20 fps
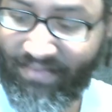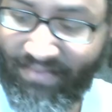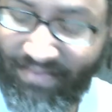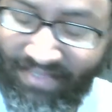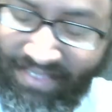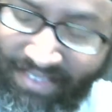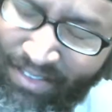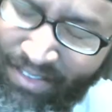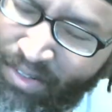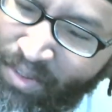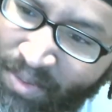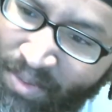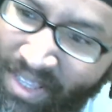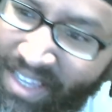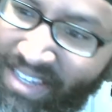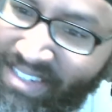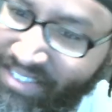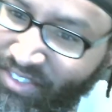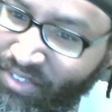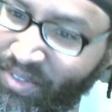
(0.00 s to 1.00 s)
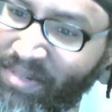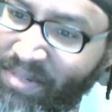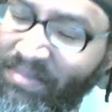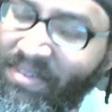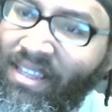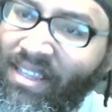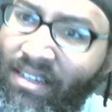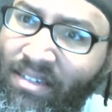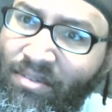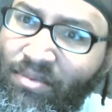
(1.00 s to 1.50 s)
Like he treated me
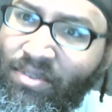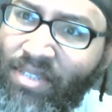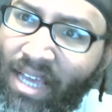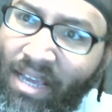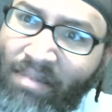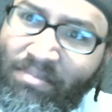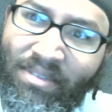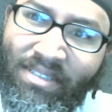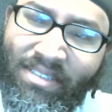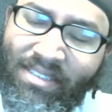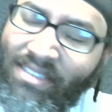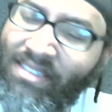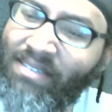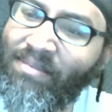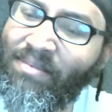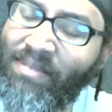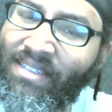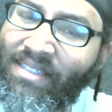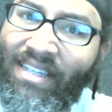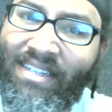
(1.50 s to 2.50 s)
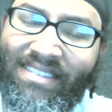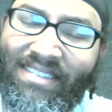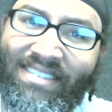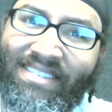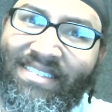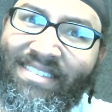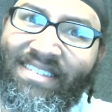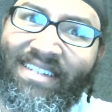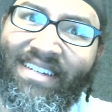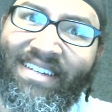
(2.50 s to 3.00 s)
like he was happy to see me, like
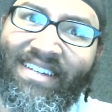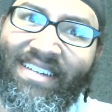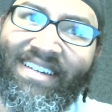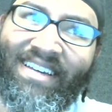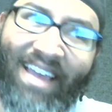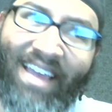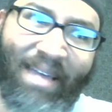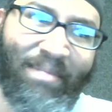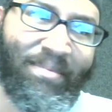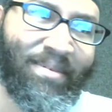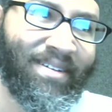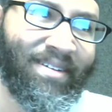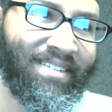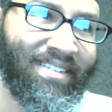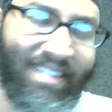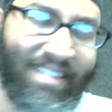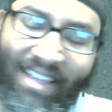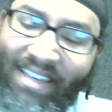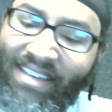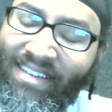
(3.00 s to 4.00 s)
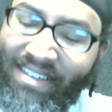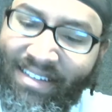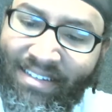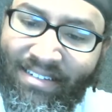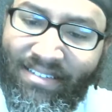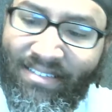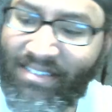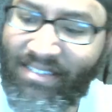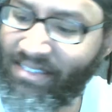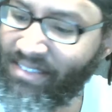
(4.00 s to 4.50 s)
just happy to and he
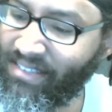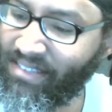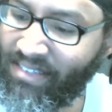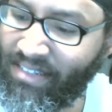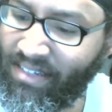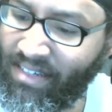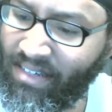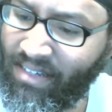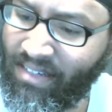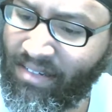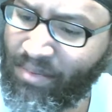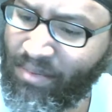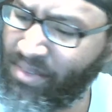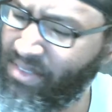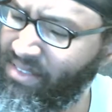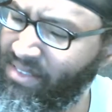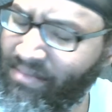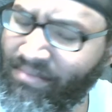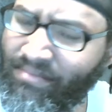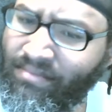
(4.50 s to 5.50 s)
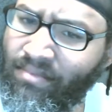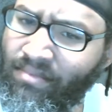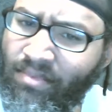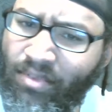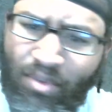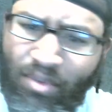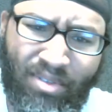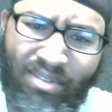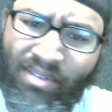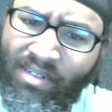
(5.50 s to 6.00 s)
just was
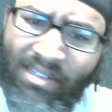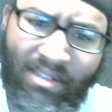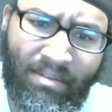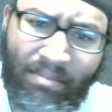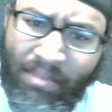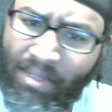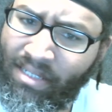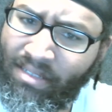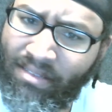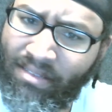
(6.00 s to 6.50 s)
quit drinking.